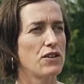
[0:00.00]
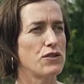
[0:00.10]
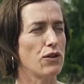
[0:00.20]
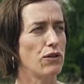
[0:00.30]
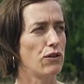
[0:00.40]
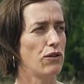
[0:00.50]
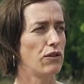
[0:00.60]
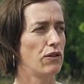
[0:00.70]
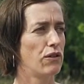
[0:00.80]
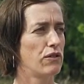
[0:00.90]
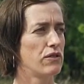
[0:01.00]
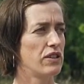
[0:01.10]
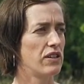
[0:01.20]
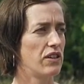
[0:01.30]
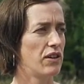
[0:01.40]
so
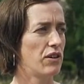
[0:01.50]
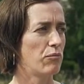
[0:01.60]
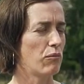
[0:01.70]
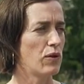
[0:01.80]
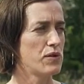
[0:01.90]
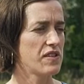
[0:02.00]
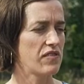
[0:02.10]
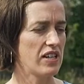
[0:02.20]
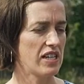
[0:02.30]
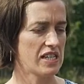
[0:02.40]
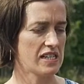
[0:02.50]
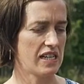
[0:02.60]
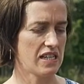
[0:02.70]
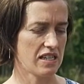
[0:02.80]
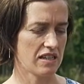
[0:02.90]
the most of the
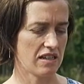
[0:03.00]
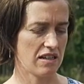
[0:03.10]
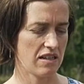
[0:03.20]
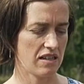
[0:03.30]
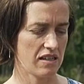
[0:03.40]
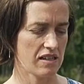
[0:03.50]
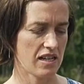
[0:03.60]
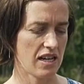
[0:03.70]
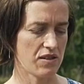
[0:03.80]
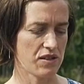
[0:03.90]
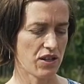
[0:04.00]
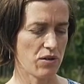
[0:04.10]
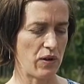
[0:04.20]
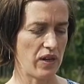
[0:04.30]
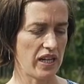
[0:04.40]
legislation just allows a
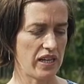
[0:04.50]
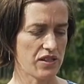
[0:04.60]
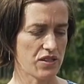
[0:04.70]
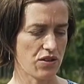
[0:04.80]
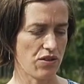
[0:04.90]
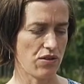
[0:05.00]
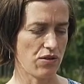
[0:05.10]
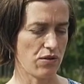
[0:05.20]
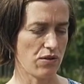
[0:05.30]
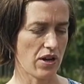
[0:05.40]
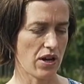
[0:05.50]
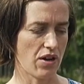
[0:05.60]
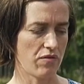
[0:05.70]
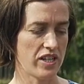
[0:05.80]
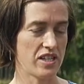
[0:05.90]
community to
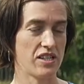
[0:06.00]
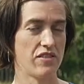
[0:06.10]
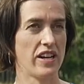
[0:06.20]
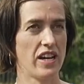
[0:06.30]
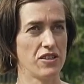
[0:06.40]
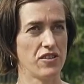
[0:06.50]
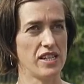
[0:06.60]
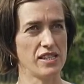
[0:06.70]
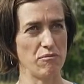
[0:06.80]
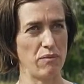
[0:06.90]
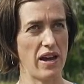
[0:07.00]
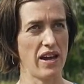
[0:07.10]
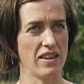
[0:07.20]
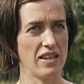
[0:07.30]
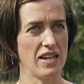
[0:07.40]
uh, register an interest in
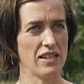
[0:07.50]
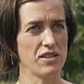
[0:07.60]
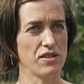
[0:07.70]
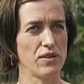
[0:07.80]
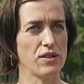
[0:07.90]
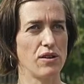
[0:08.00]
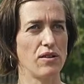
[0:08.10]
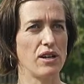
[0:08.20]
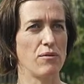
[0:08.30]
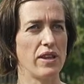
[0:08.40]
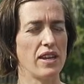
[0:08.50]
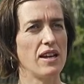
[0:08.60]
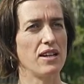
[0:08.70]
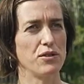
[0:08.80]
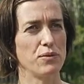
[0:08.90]
buying the land. So it's only when the
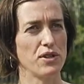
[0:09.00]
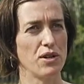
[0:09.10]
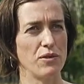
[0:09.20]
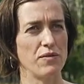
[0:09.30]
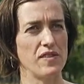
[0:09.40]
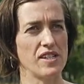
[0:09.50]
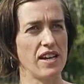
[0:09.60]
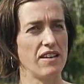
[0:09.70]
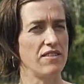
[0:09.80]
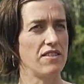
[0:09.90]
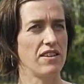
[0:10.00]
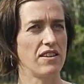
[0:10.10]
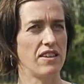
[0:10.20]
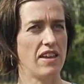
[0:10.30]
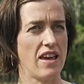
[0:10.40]
land would come up for sale that
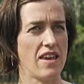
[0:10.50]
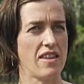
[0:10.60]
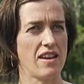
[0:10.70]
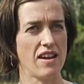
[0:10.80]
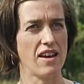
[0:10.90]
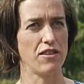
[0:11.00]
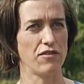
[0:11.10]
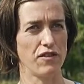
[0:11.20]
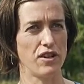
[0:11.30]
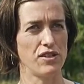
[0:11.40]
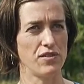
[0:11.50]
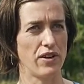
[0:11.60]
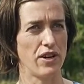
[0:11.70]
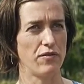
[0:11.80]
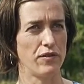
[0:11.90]
they then get the first
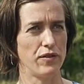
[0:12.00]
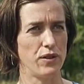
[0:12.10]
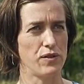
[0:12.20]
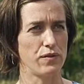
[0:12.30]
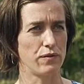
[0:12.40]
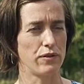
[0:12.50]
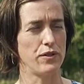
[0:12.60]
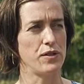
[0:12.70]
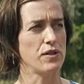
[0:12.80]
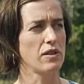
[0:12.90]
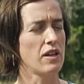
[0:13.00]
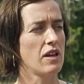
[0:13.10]
right of refuse, refusal.